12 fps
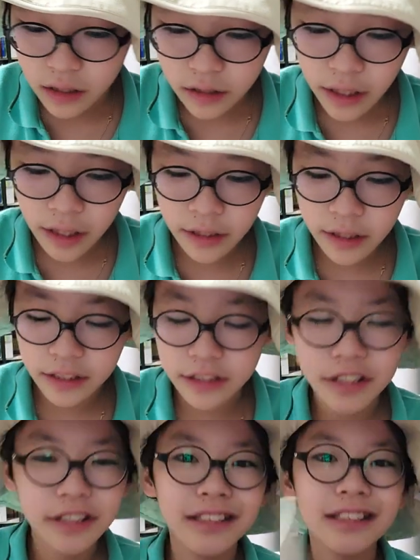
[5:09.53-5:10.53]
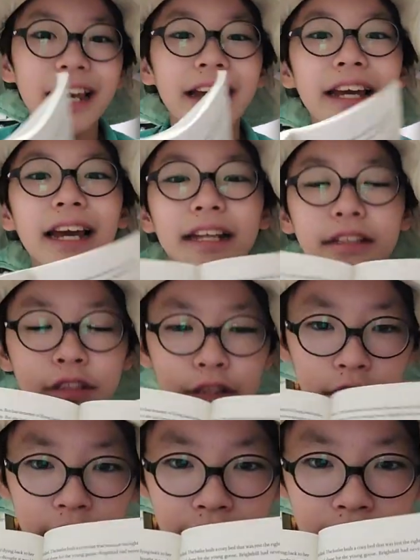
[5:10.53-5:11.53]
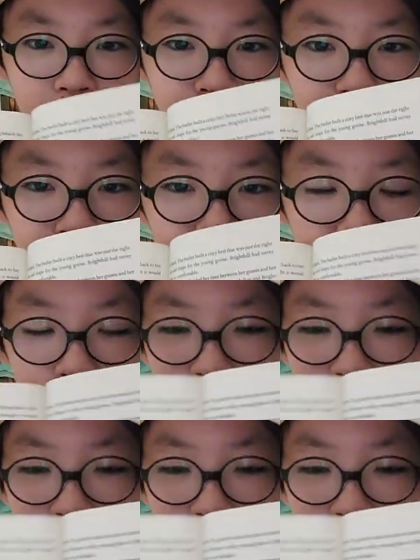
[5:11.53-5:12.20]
Then they stay at the house.